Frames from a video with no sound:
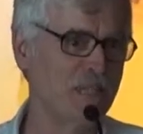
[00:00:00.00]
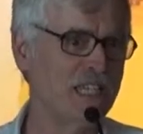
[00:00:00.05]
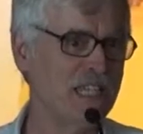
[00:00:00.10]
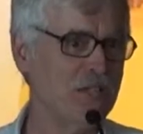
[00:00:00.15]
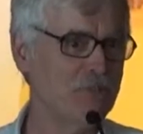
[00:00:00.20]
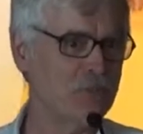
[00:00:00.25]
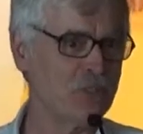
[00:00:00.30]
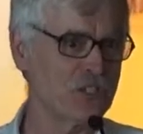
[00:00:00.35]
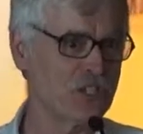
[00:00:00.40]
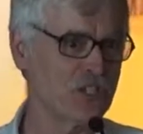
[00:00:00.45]
and
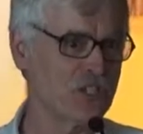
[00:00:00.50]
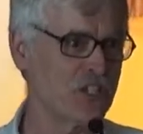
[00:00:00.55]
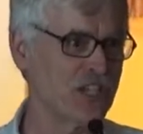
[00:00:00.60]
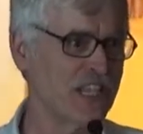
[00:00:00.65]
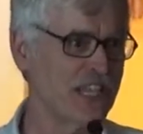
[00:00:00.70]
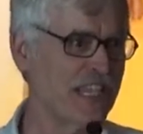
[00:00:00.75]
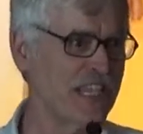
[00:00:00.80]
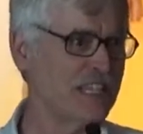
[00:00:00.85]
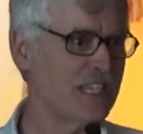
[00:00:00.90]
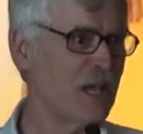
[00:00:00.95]

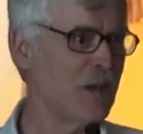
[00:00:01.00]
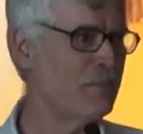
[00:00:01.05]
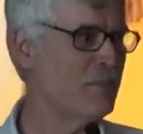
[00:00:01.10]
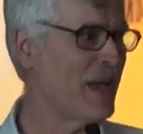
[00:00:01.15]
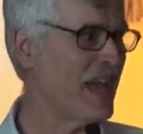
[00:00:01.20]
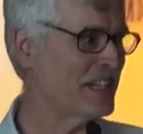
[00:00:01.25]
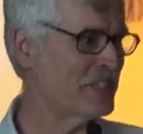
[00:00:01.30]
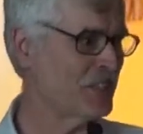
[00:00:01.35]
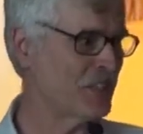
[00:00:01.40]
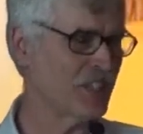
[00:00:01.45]
he'd come
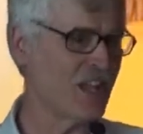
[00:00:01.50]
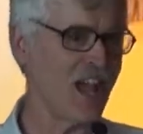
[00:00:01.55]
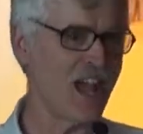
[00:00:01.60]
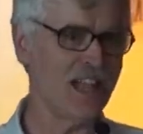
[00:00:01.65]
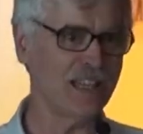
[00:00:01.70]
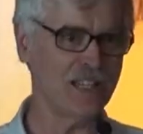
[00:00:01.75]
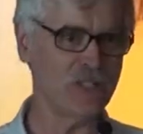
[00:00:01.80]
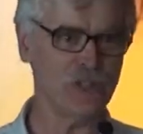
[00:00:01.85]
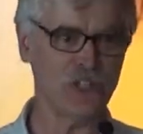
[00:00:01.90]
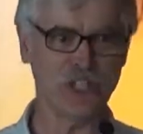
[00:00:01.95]
back to
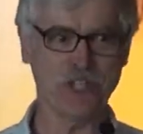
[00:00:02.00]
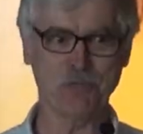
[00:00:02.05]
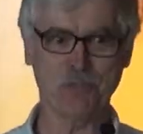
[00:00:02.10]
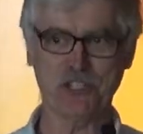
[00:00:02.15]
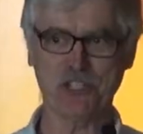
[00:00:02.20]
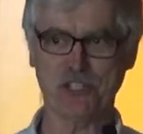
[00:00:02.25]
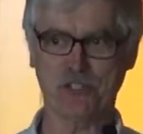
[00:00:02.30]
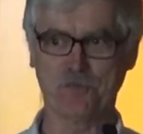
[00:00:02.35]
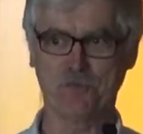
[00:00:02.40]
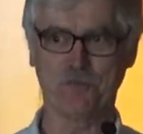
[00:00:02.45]
college, and he
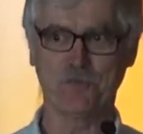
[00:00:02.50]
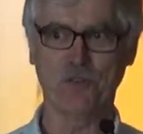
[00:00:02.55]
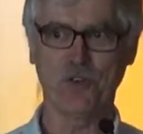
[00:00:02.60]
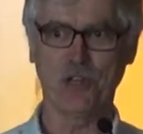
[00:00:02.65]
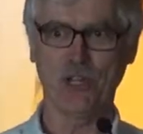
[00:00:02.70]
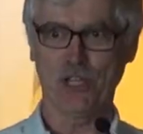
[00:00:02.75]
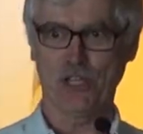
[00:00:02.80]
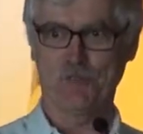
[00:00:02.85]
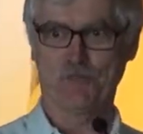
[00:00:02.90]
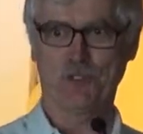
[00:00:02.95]
was just
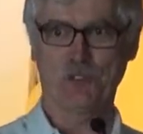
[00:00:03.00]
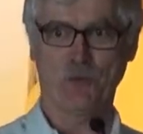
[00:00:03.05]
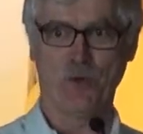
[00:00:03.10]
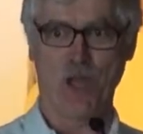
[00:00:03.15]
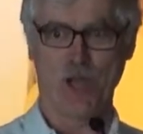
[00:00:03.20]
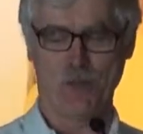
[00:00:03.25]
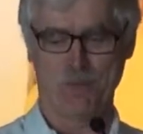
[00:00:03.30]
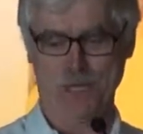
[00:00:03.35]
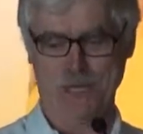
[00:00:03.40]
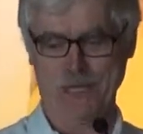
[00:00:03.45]
full of
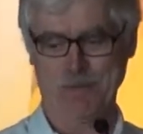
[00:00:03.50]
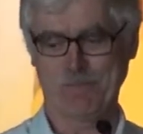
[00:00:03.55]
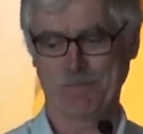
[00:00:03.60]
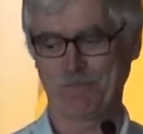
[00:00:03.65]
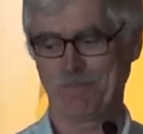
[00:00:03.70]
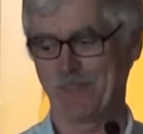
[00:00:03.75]
Swami.